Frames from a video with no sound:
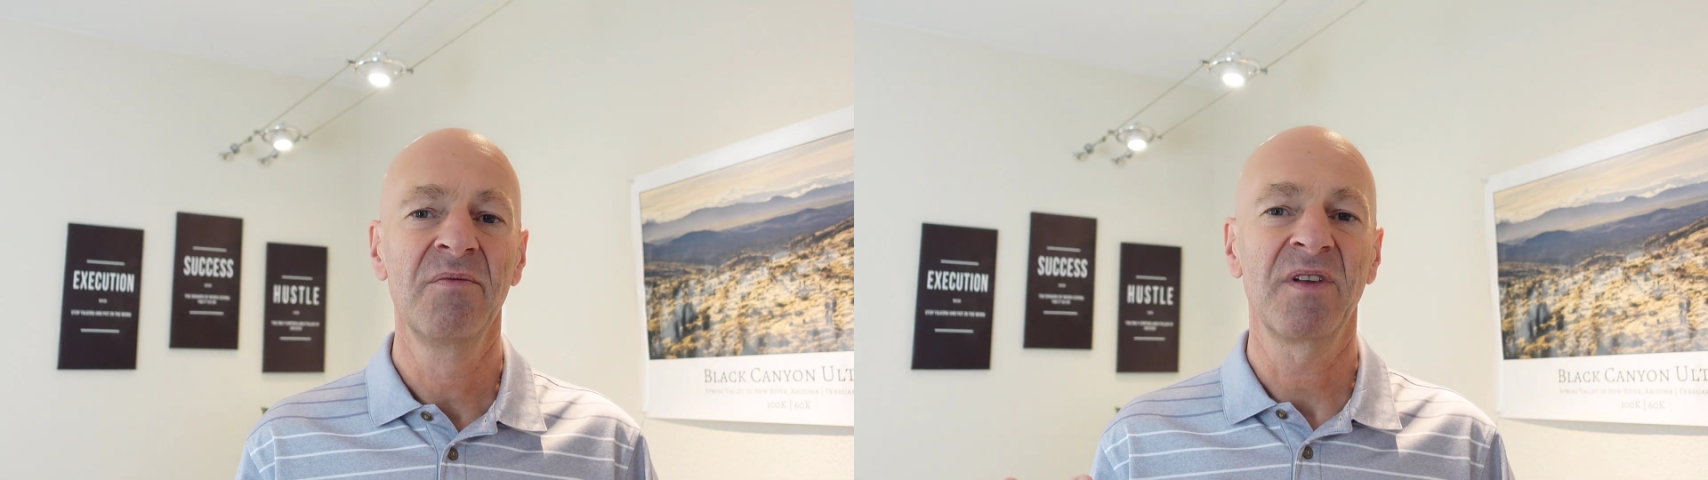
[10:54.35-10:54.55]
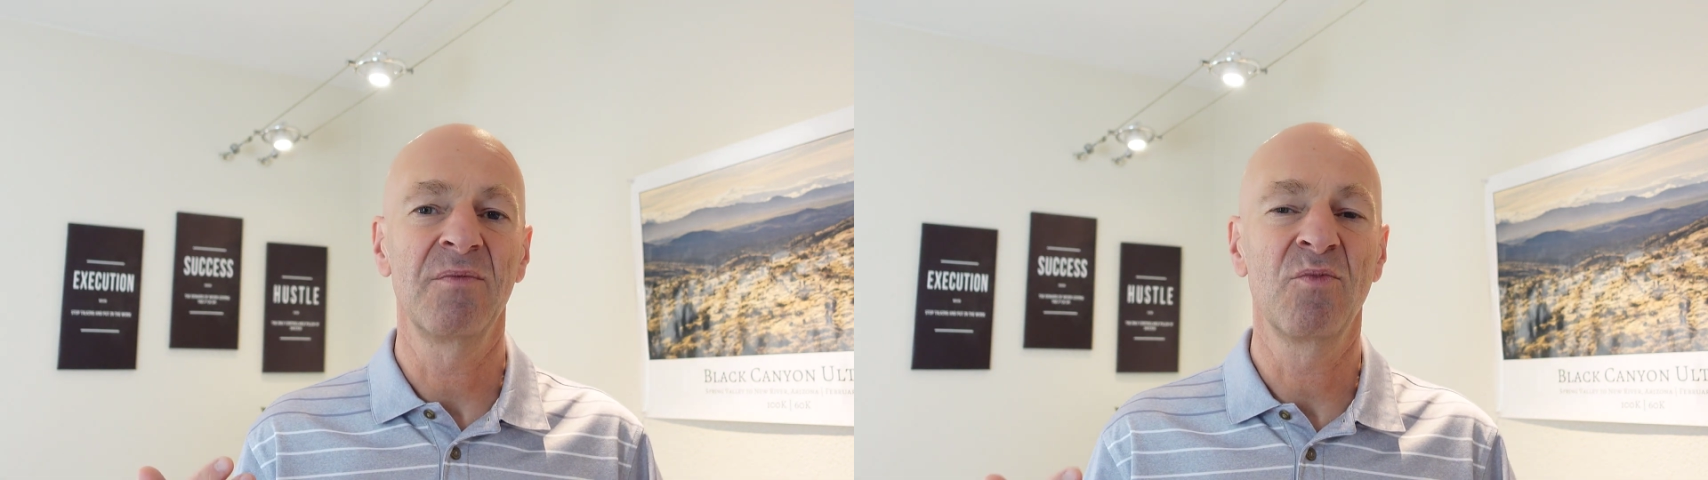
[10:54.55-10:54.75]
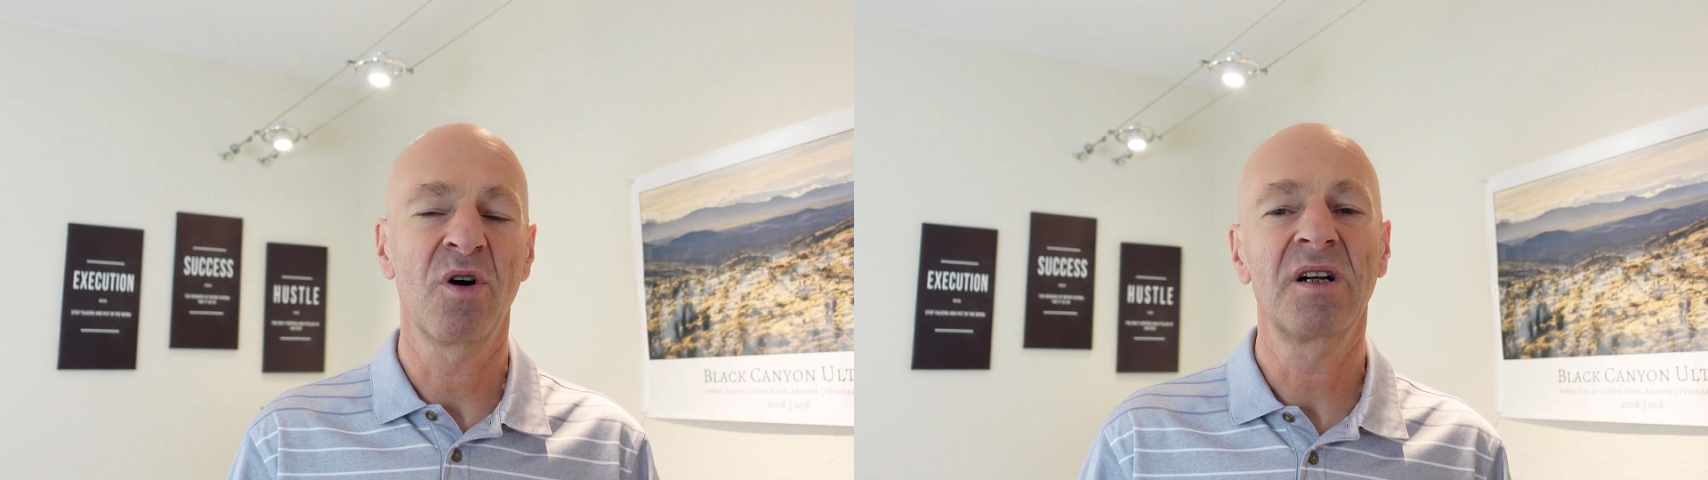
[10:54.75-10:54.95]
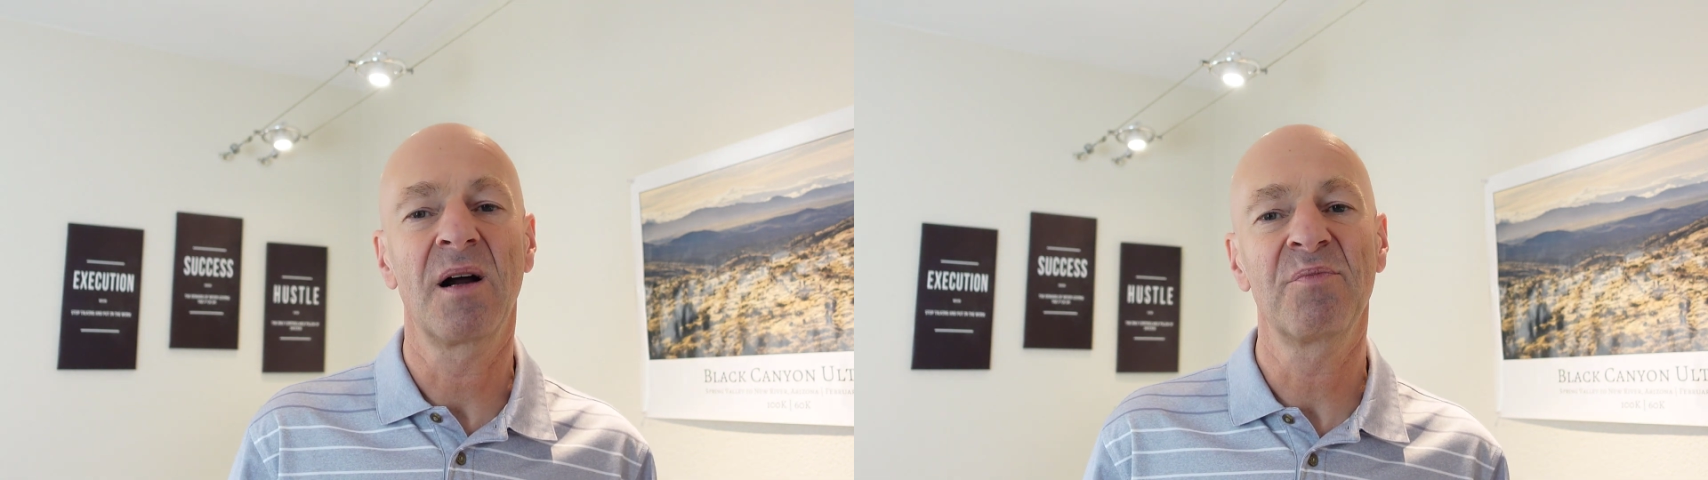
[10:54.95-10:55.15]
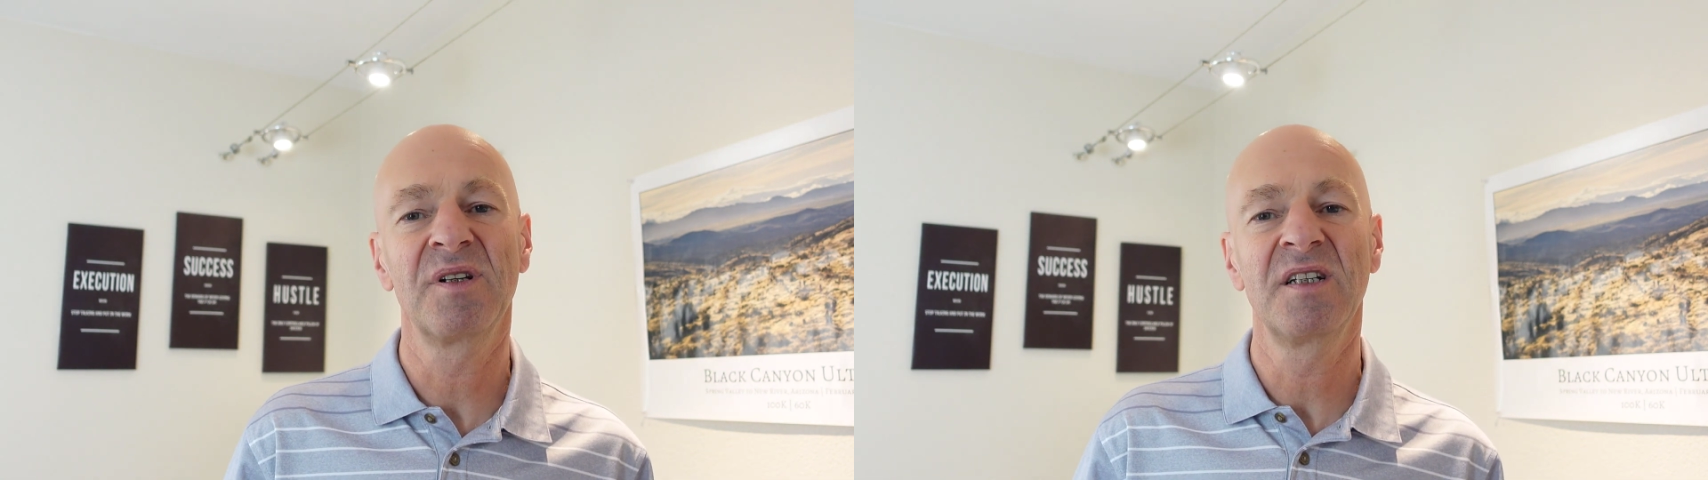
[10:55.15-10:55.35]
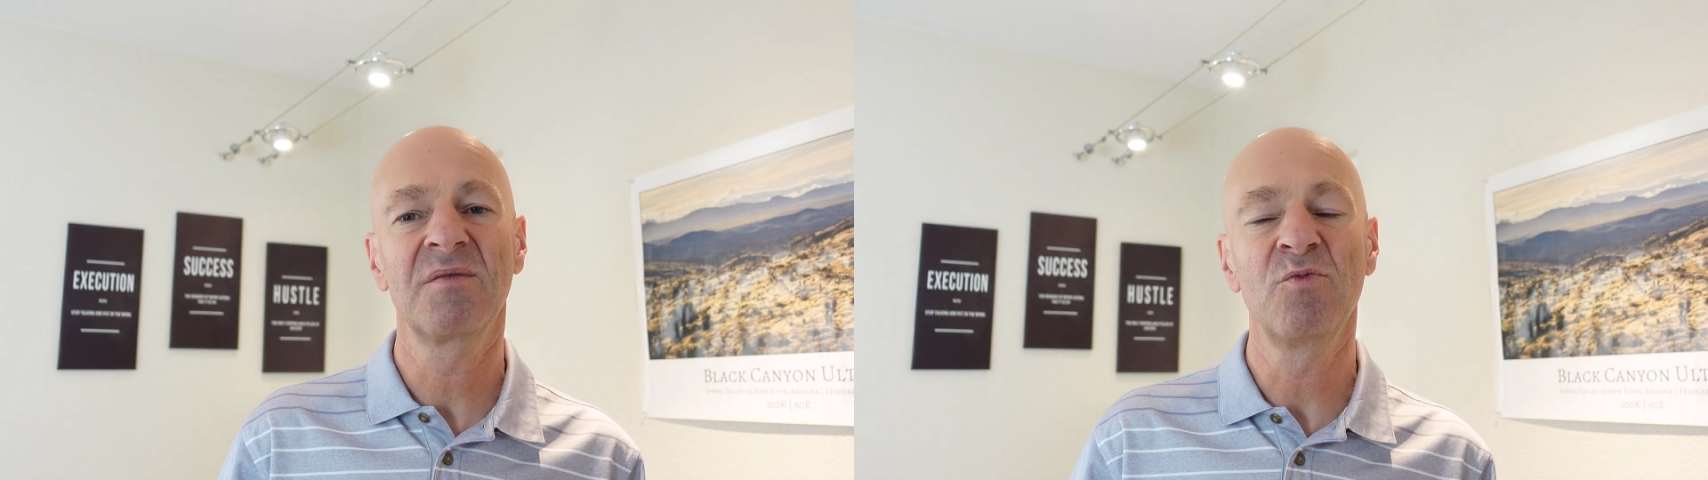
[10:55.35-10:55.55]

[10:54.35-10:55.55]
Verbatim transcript: and more companies